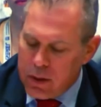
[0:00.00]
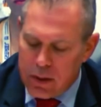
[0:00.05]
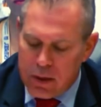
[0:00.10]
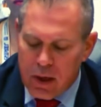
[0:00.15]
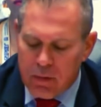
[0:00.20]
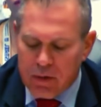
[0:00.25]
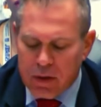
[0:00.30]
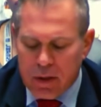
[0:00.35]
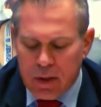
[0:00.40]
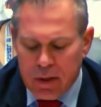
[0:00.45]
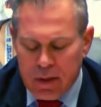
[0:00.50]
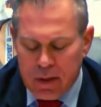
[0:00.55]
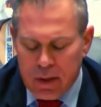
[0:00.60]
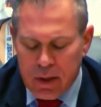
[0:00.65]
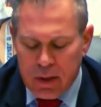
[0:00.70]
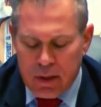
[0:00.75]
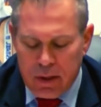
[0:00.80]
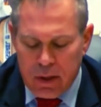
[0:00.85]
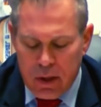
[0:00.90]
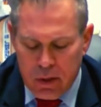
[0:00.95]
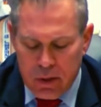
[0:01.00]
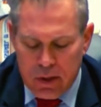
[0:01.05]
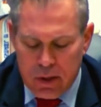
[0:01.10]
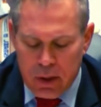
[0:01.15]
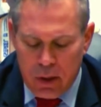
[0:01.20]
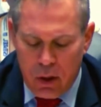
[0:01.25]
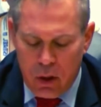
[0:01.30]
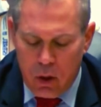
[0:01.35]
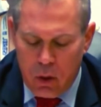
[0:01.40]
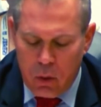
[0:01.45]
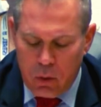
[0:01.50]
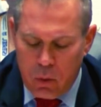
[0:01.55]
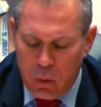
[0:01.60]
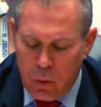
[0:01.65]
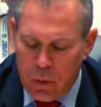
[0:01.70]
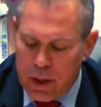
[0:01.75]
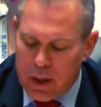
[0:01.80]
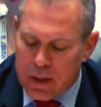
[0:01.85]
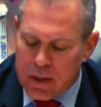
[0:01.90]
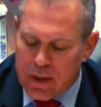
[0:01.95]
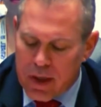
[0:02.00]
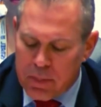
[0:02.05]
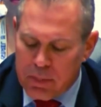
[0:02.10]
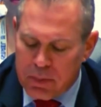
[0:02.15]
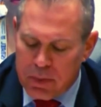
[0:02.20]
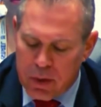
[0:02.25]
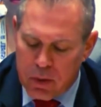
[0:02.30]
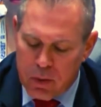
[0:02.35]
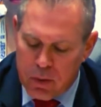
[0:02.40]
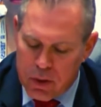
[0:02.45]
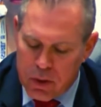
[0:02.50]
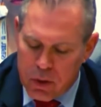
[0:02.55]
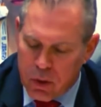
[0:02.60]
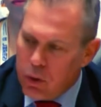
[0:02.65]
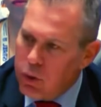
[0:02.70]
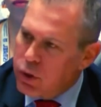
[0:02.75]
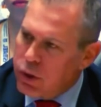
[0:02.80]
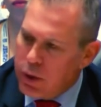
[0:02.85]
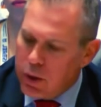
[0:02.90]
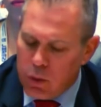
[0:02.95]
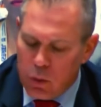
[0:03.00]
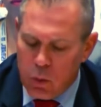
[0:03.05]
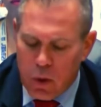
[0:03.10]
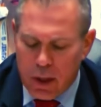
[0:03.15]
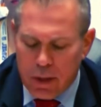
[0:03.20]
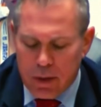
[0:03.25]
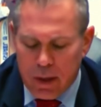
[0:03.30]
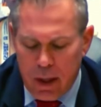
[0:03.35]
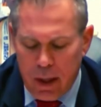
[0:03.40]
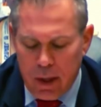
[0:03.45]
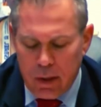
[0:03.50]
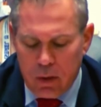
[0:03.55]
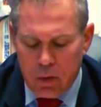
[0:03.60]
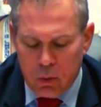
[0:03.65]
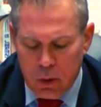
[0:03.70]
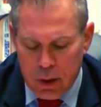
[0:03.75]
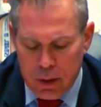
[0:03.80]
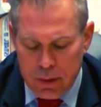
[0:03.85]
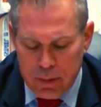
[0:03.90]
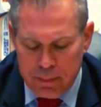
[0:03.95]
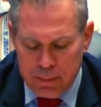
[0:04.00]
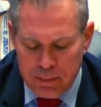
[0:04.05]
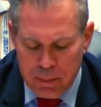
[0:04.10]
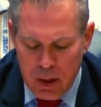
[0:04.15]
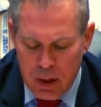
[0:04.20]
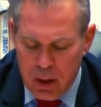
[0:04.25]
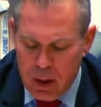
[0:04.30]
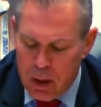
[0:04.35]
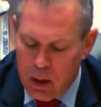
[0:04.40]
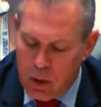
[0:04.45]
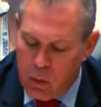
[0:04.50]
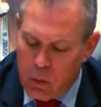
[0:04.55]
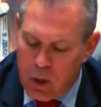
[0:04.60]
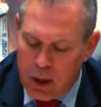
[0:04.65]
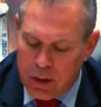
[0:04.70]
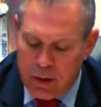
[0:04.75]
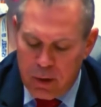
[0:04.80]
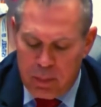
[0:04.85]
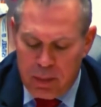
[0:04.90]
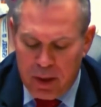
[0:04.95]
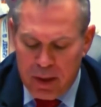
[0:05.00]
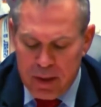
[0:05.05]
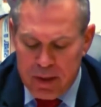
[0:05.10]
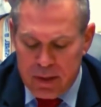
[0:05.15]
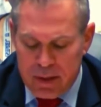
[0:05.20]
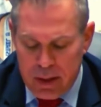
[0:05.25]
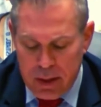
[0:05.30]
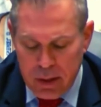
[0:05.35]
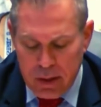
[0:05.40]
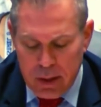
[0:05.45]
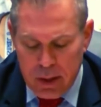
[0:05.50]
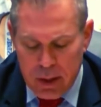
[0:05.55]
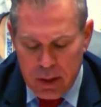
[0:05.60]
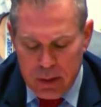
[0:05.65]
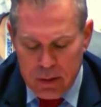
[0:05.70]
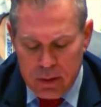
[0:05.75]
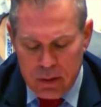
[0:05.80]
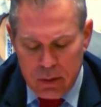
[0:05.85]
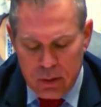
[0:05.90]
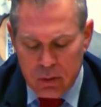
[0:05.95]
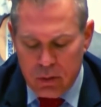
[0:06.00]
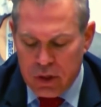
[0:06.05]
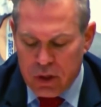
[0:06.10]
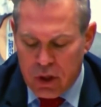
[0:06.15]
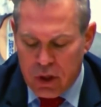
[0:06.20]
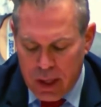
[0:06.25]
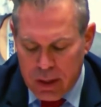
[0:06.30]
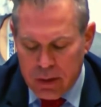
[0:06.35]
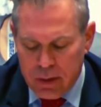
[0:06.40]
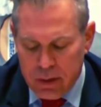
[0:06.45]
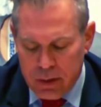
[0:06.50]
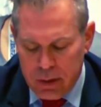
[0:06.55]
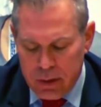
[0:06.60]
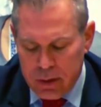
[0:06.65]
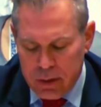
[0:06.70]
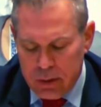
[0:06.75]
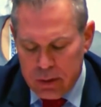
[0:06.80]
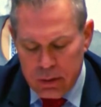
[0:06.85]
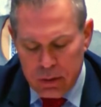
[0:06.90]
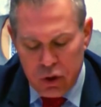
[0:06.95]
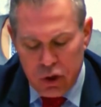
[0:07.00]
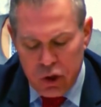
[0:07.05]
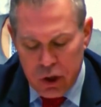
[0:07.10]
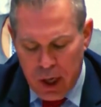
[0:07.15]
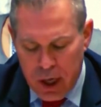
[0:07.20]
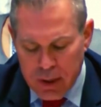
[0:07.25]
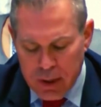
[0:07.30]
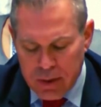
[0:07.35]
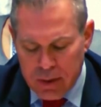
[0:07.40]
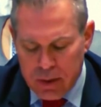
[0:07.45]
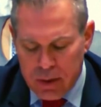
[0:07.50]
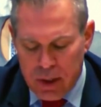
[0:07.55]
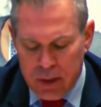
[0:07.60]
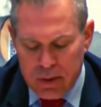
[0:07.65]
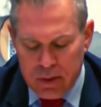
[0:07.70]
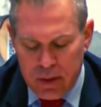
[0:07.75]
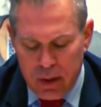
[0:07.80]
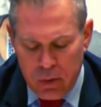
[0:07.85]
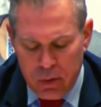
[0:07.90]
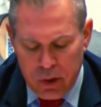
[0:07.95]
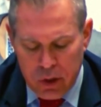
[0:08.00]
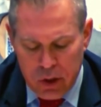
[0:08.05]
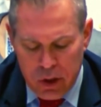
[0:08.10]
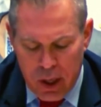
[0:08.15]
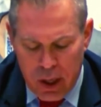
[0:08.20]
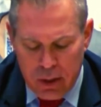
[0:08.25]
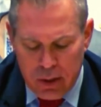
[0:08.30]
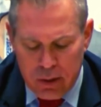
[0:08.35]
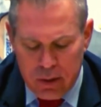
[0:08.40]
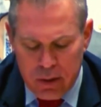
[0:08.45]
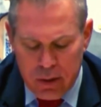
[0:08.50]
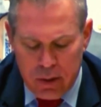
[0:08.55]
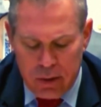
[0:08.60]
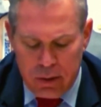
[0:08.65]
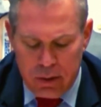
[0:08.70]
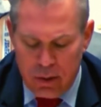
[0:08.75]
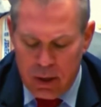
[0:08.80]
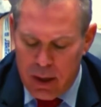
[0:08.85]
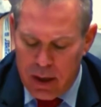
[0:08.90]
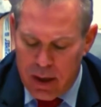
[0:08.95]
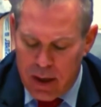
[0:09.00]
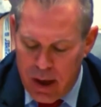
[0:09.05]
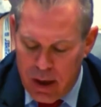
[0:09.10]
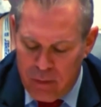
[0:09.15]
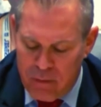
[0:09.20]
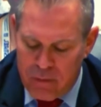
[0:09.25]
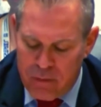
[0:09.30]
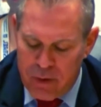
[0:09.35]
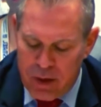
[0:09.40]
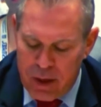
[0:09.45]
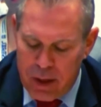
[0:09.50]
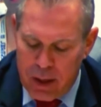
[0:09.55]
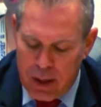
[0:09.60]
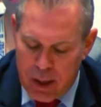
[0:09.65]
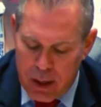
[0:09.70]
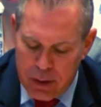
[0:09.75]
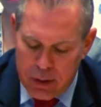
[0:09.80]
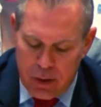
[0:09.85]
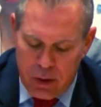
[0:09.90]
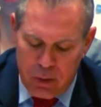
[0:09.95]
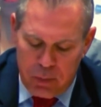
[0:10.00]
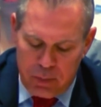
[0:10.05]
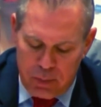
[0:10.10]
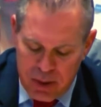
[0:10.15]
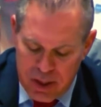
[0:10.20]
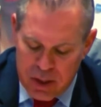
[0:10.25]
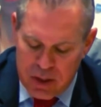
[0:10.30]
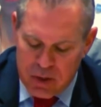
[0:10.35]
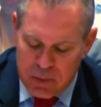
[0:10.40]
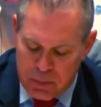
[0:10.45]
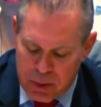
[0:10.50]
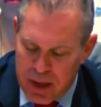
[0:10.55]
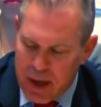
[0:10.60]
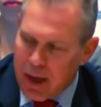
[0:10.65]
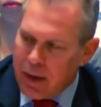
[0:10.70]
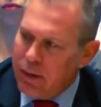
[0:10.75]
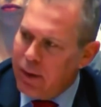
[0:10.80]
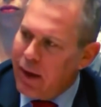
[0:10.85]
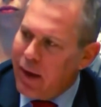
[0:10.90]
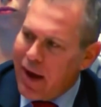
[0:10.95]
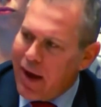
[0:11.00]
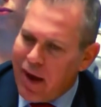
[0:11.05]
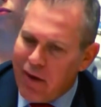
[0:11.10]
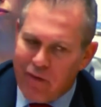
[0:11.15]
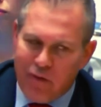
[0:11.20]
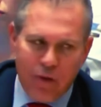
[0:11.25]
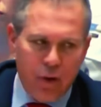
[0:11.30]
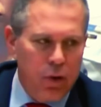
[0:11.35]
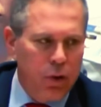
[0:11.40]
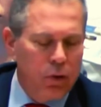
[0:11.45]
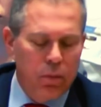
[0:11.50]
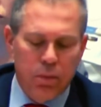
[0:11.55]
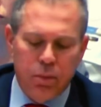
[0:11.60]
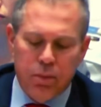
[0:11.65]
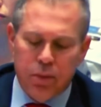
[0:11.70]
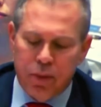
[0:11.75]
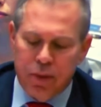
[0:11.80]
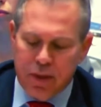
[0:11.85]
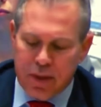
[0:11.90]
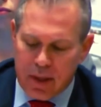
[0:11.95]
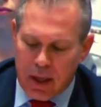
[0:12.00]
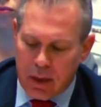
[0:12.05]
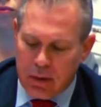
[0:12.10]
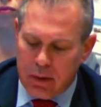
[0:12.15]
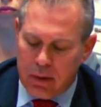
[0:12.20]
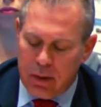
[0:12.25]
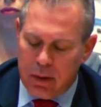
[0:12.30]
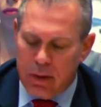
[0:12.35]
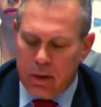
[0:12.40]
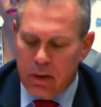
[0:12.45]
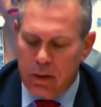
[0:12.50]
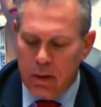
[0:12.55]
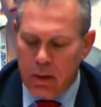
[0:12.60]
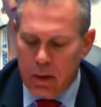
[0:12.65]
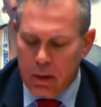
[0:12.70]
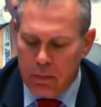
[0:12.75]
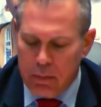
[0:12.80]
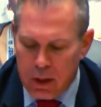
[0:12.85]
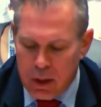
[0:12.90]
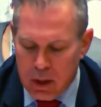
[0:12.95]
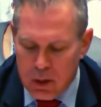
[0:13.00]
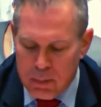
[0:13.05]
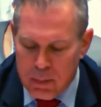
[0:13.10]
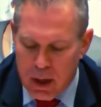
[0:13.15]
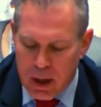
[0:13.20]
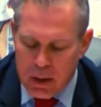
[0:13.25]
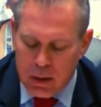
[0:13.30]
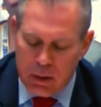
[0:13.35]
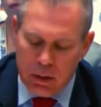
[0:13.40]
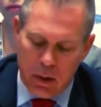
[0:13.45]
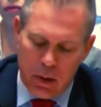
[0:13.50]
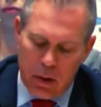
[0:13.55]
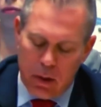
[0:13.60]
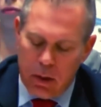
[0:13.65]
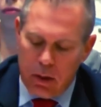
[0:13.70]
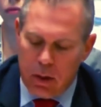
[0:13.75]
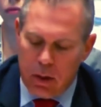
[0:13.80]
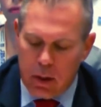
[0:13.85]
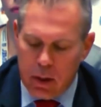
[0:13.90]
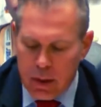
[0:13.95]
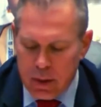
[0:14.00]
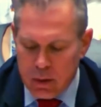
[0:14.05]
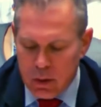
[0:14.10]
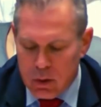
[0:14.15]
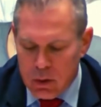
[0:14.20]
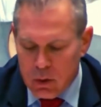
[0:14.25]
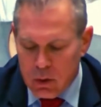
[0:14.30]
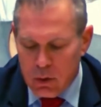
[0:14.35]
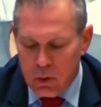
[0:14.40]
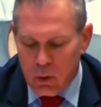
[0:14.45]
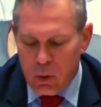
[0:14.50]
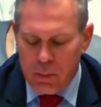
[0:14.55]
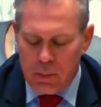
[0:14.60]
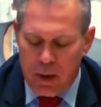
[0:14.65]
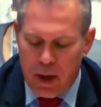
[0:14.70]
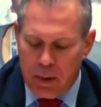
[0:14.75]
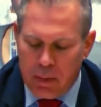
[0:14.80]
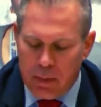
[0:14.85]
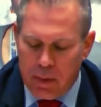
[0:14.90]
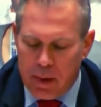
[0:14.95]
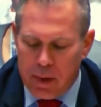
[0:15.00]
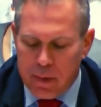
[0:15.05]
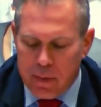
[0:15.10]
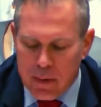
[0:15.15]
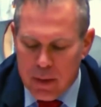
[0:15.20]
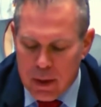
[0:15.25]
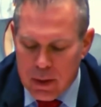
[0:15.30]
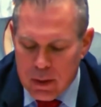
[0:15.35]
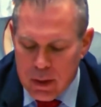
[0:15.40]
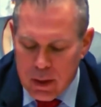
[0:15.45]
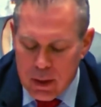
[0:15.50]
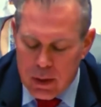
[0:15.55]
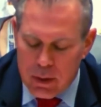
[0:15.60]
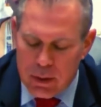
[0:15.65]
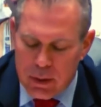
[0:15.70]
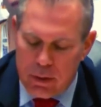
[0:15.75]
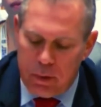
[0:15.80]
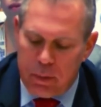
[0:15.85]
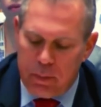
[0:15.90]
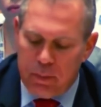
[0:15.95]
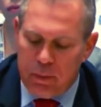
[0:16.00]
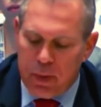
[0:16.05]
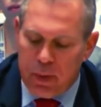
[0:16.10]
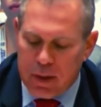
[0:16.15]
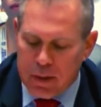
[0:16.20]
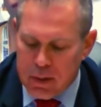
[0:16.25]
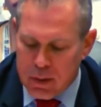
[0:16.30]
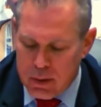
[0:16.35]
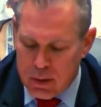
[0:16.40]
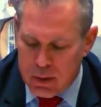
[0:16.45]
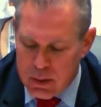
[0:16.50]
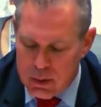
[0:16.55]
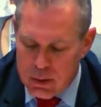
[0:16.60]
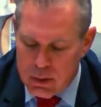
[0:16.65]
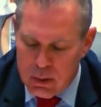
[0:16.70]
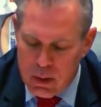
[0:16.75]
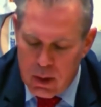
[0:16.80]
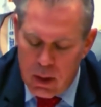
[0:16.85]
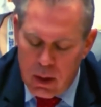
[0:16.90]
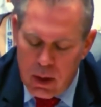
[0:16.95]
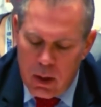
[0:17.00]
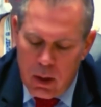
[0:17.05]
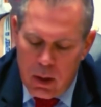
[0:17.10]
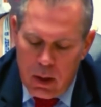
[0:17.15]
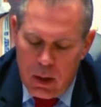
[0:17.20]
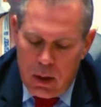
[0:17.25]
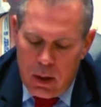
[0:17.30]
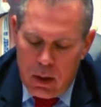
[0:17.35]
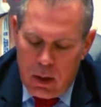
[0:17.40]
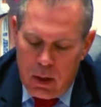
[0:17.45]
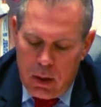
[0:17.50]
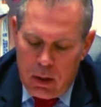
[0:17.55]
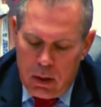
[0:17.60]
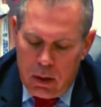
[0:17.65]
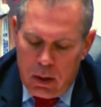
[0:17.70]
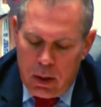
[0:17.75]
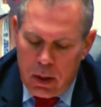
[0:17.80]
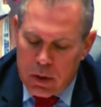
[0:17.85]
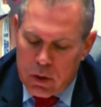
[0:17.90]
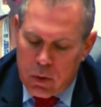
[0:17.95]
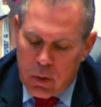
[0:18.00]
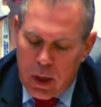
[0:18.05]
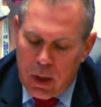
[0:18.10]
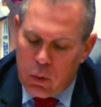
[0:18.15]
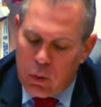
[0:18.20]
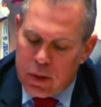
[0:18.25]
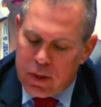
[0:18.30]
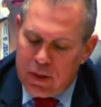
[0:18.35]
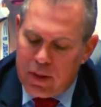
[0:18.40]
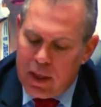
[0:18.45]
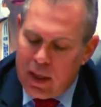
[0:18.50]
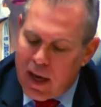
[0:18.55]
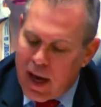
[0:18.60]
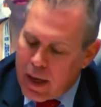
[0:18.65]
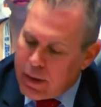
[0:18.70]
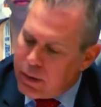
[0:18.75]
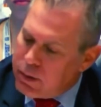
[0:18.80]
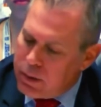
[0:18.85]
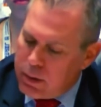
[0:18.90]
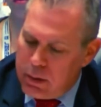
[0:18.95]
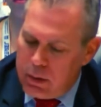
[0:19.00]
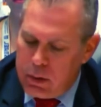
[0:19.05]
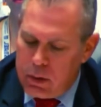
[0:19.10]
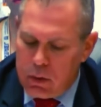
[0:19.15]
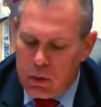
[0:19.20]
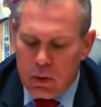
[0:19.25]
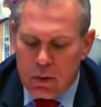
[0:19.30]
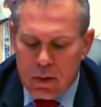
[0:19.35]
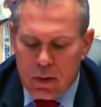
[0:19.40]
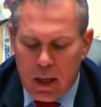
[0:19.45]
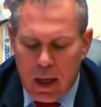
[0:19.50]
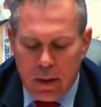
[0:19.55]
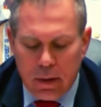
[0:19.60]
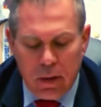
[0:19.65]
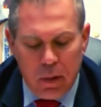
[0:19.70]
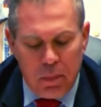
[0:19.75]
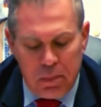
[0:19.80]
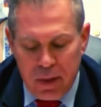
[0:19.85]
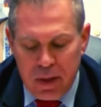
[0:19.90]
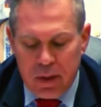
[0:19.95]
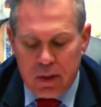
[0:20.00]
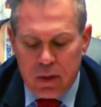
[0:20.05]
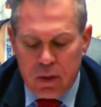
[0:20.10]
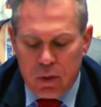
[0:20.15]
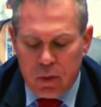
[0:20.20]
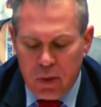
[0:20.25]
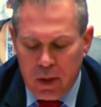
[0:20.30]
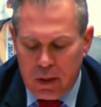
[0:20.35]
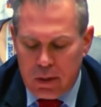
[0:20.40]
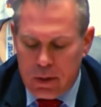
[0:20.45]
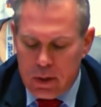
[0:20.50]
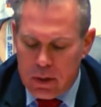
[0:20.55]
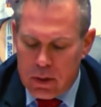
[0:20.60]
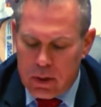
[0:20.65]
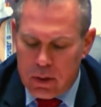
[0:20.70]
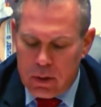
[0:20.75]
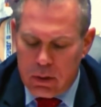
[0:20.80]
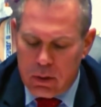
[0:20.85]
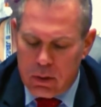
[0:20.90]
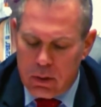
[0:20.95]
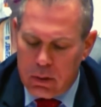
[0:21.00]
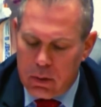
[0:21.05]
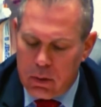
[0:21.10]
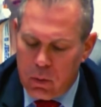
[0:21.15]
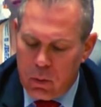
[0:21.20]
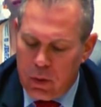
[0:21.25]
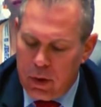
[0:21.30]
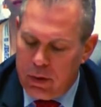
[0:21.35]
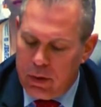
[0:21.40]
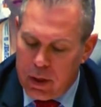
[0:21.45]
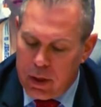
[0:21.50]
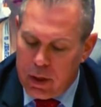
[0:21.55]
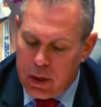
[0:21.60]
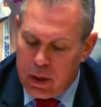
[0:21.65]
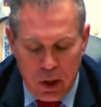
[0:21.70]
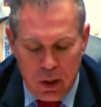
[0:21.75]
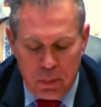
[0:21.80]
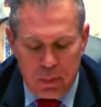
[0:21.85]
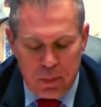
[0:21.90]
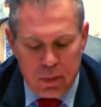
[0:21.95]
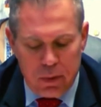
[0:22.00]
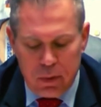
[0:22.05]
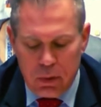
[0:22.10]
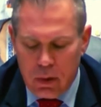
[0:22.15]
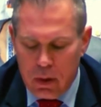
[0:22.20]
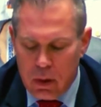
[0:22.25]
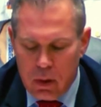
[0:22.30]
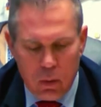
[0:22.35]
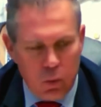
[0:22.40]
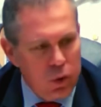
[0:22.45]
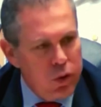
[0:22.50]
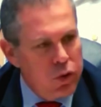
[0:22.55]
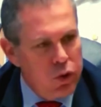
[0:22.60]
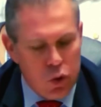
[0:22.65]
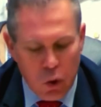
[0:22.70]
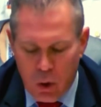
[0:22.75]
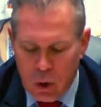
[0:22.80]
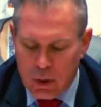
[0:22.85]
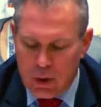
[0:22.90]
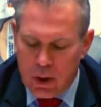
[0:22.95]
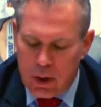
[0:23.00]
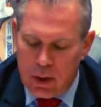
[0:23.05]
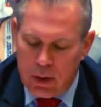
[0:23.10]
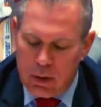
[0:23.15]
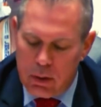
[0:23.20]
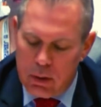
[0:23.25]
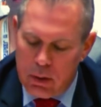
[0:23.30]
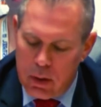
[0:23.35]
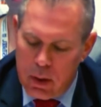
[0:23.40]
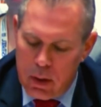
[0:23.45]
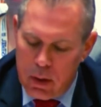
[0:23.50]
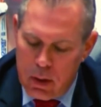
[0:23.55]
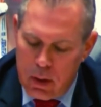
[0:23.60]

76 years ago, we accepted Resolution 181, while the Palestinians rejected it, just as they rejected every other peace plan ever presented, be it by Clinton, Obama, or any other president. Israel was delighted to sign the peace treaties with Egypt, with Jordan,